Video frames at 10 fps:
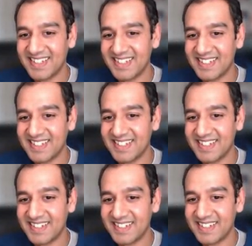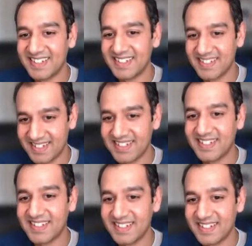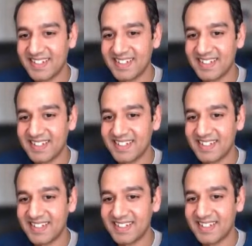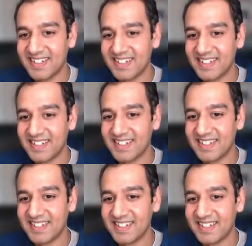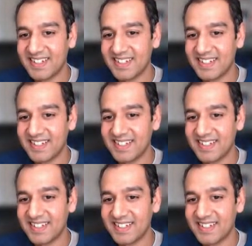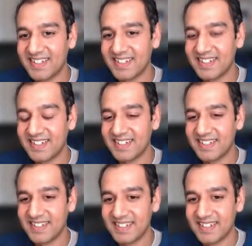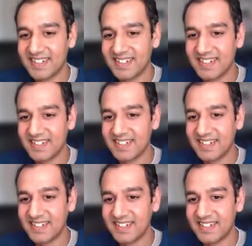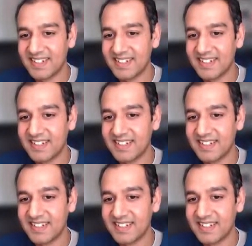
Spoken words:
(silent)